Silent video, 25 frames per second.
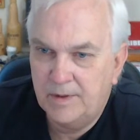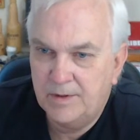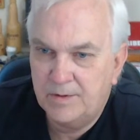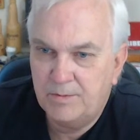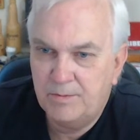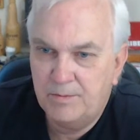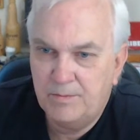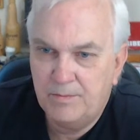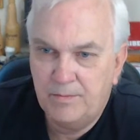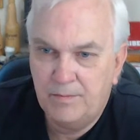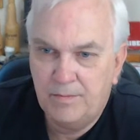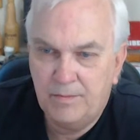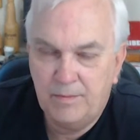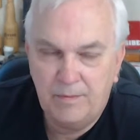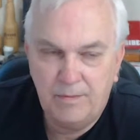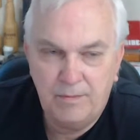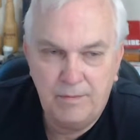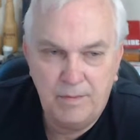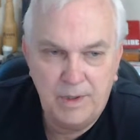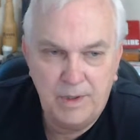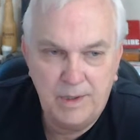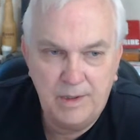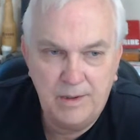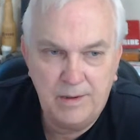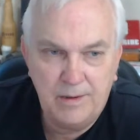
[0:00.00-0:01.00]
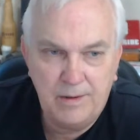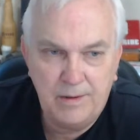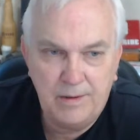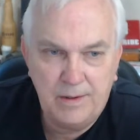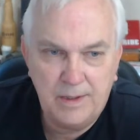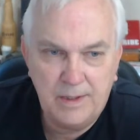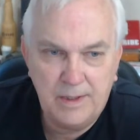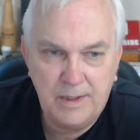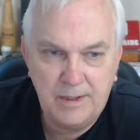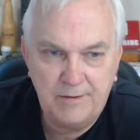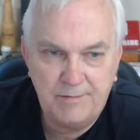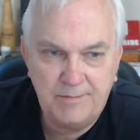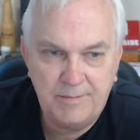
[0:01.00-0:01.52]
There's Bill
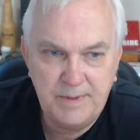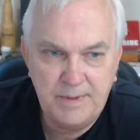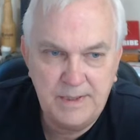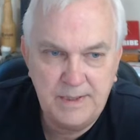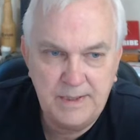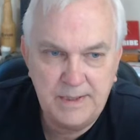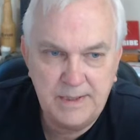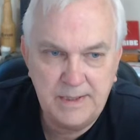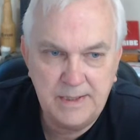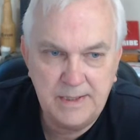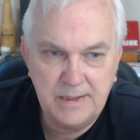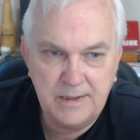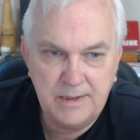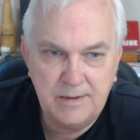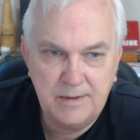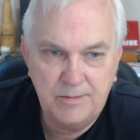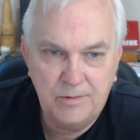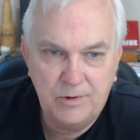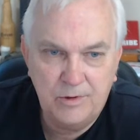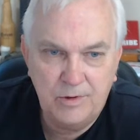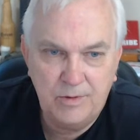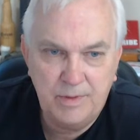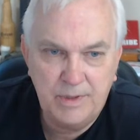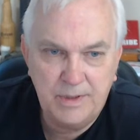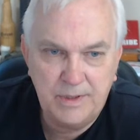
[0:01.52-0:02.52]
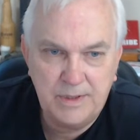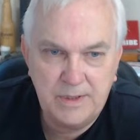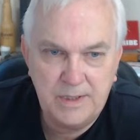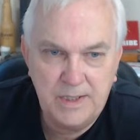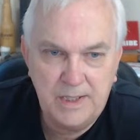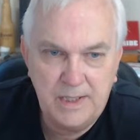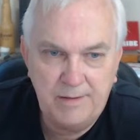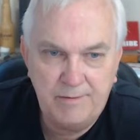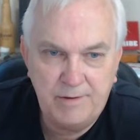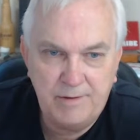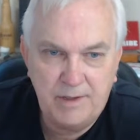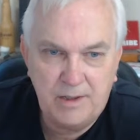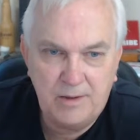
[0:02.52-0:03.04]
Hoffman says, good morning, Mr.
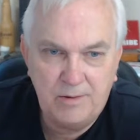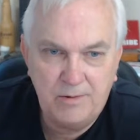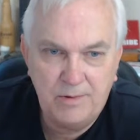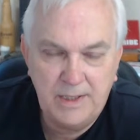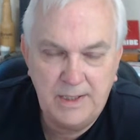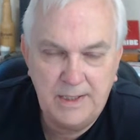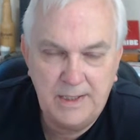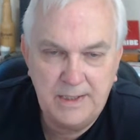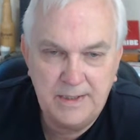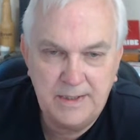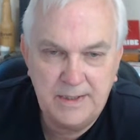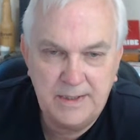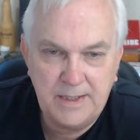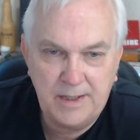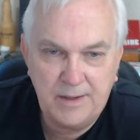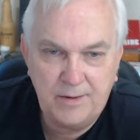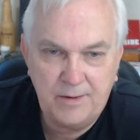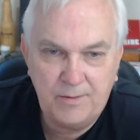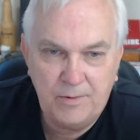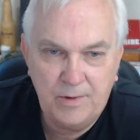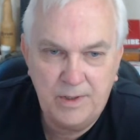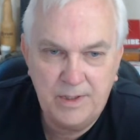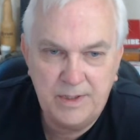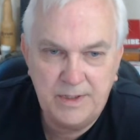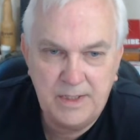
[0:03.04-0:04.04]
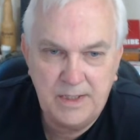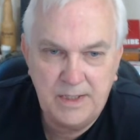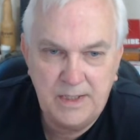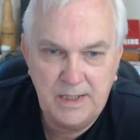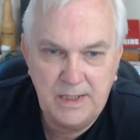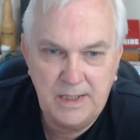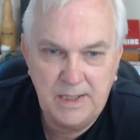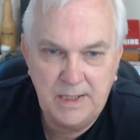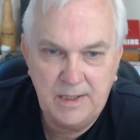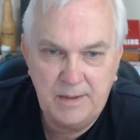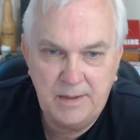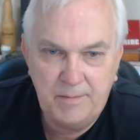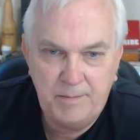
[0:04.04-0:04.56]
Dave. All well in Southwest
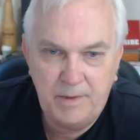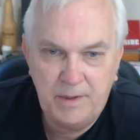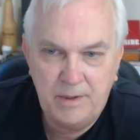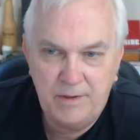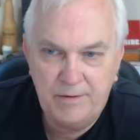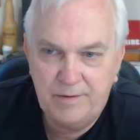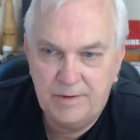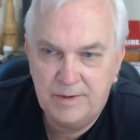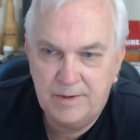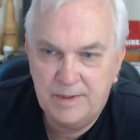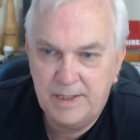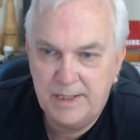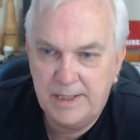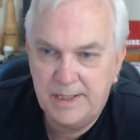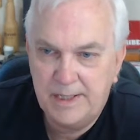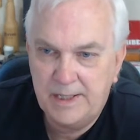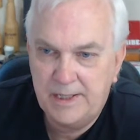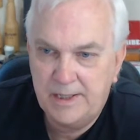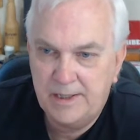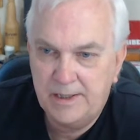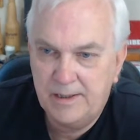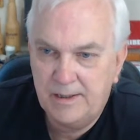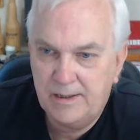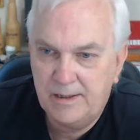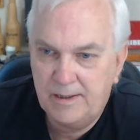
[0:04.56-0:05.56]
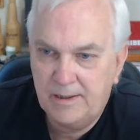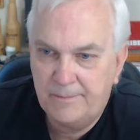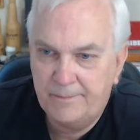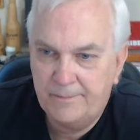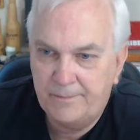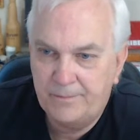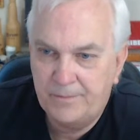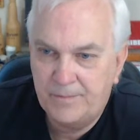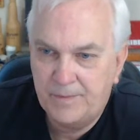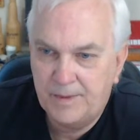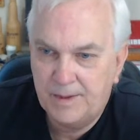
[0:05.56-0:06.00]
Indiana. Beautiful day here.